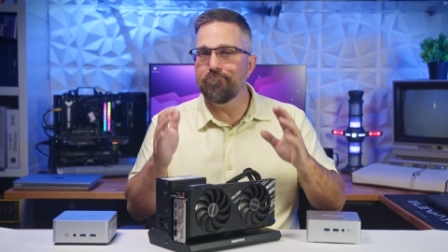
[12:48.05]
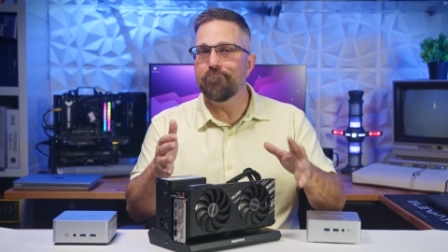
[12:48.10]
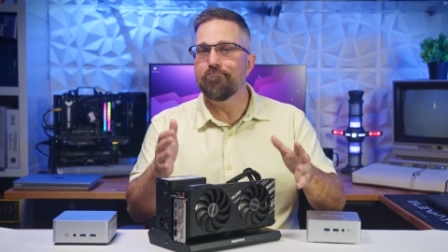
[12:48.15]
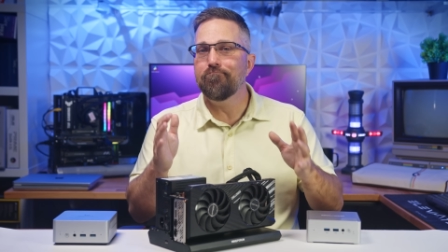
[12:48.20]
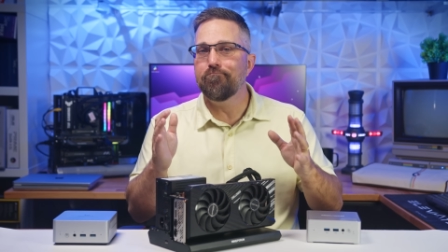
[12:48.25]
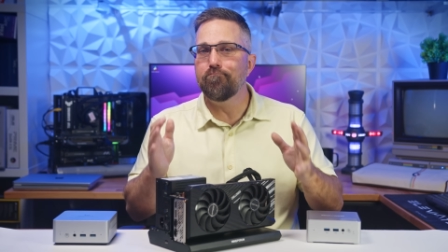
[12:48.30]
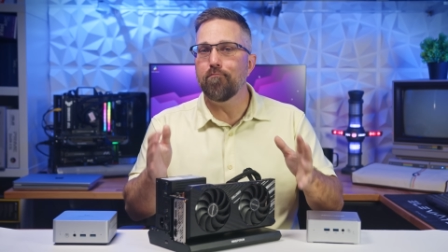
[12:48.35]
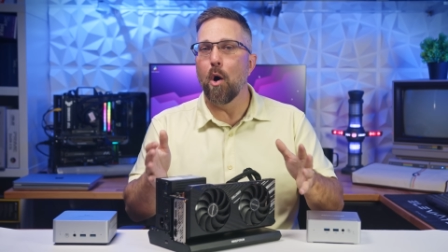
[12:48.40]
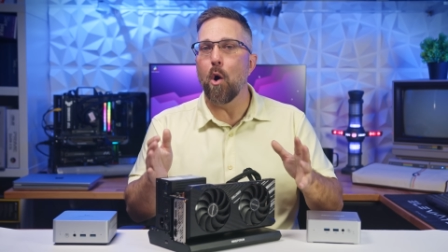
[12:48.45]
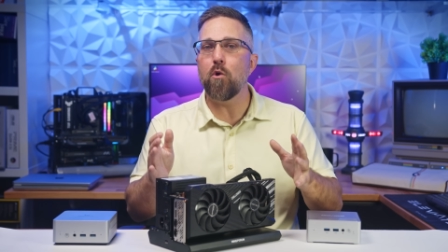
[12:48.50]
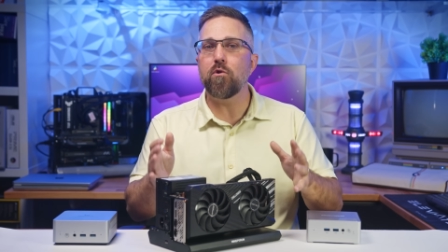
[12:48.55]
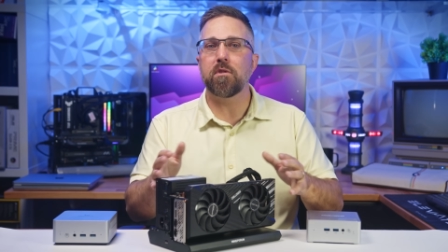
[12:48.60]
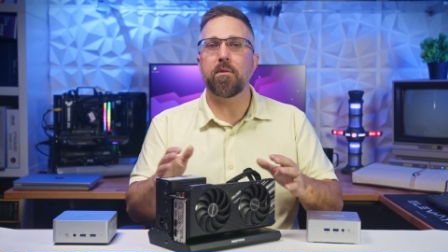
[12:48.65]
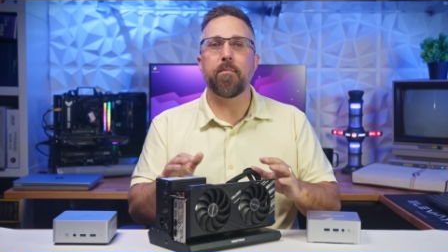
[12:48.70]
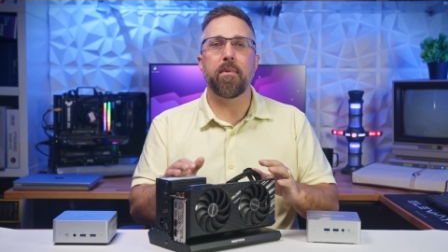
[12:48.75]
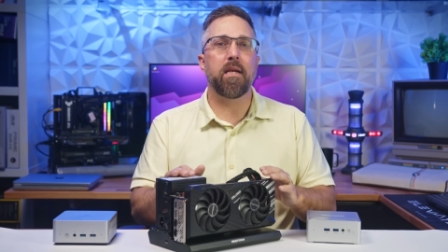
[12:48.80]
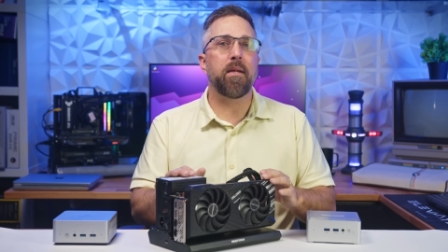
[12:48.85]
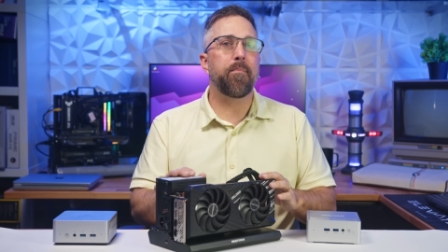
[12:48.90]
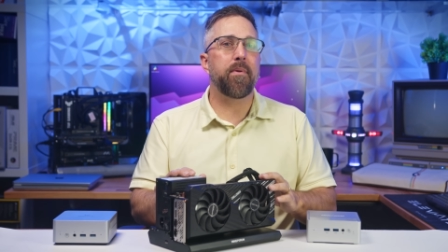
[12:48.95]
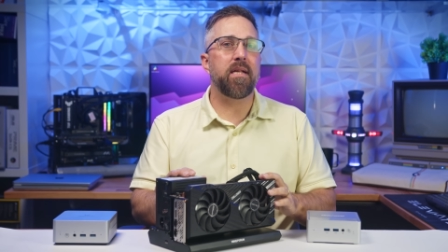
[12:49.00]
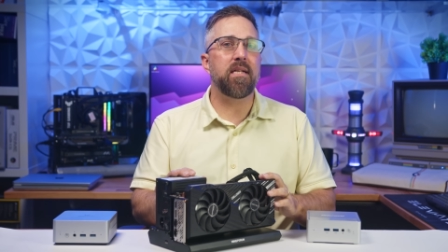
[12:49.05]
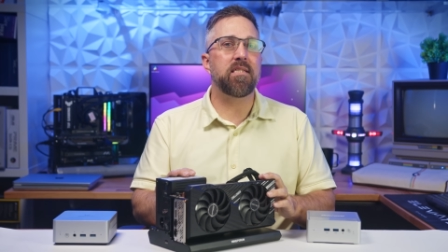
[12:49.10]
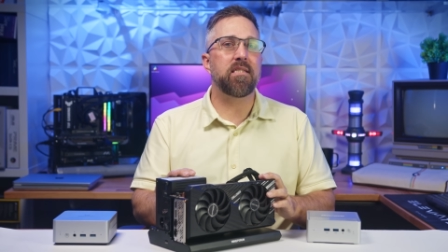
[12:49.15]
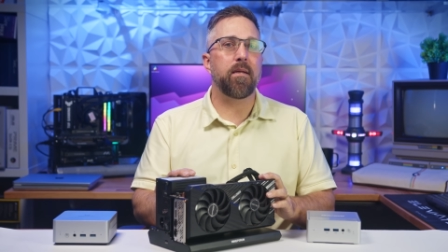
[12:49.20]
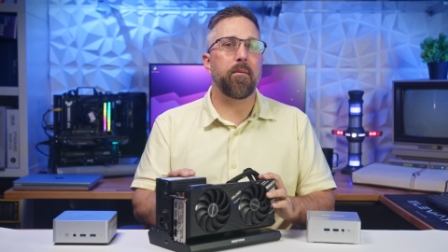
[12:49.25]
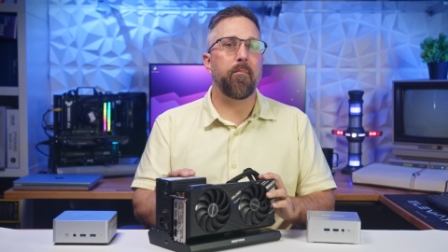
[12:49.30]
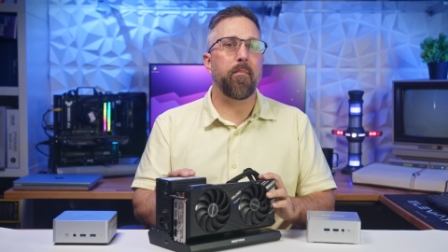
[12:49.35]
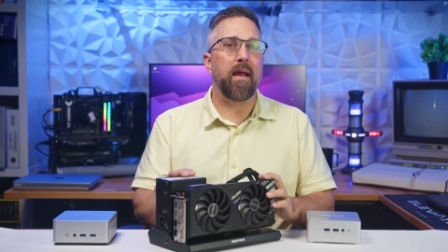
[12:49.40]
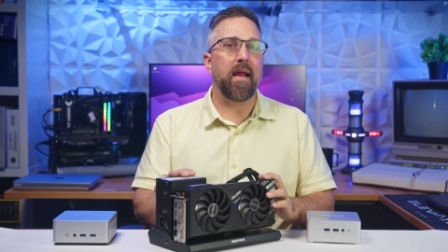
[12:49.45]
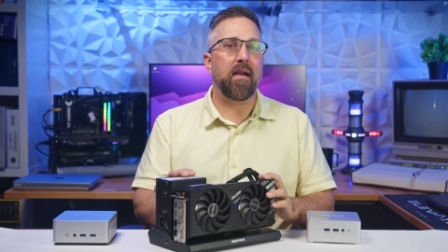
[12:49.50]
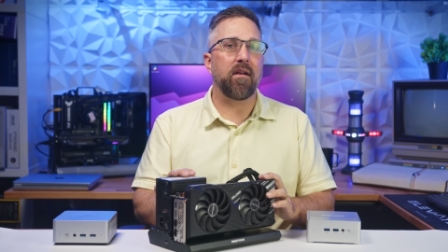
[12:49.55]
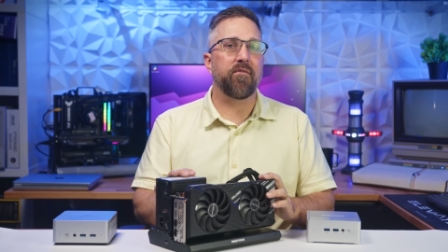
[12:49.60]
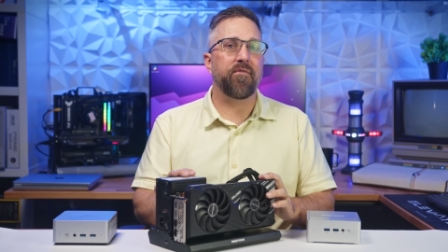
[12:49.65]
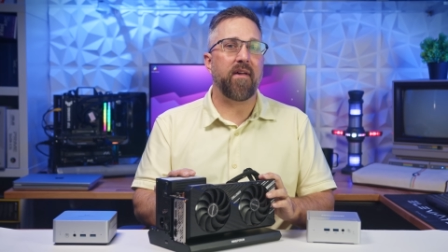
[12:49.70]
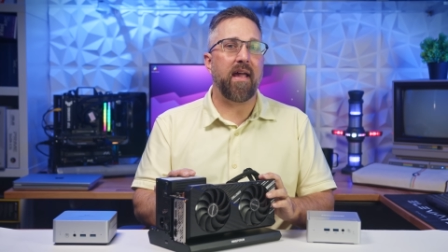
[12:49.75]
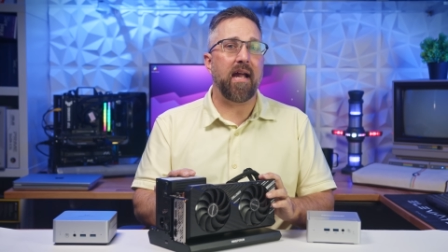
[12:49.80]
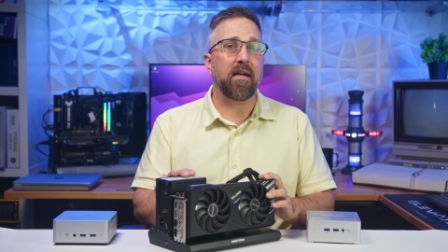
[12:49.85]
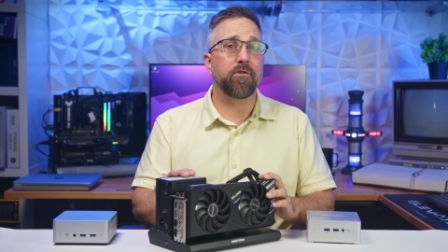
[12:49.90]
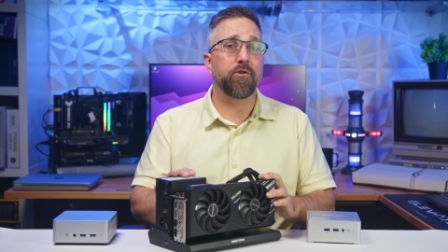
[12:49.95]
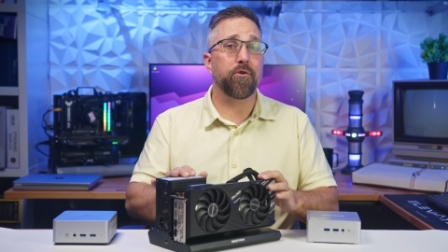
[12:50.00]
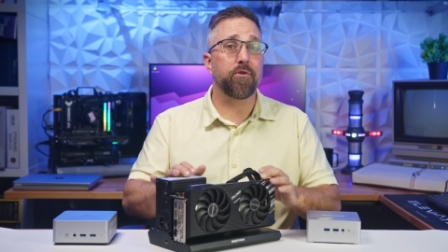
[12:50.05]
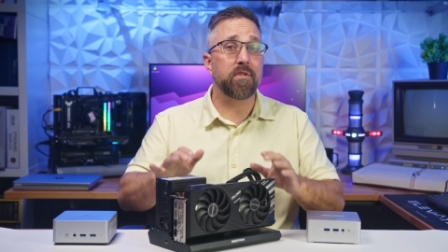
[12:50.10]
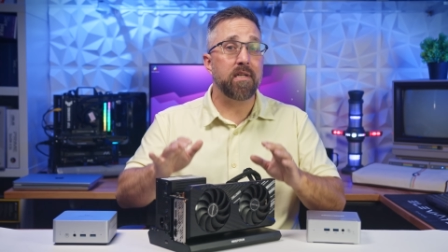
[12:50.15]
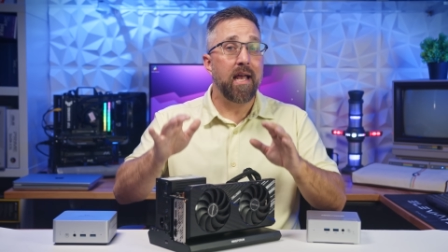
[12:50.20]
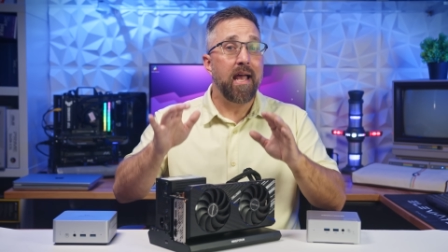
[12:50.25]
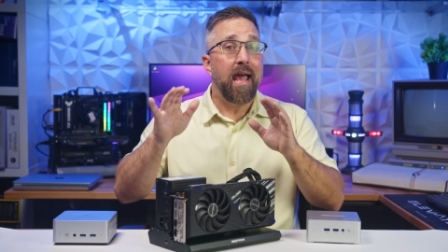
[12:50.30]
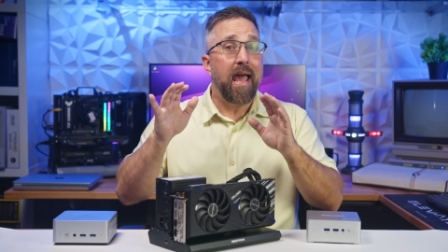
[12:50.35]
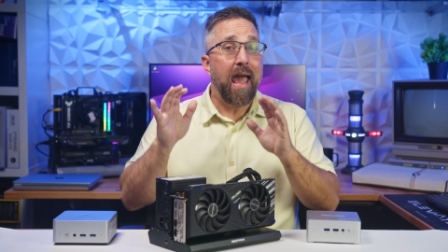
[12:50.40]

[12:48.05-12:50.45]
most mini PC manufacturers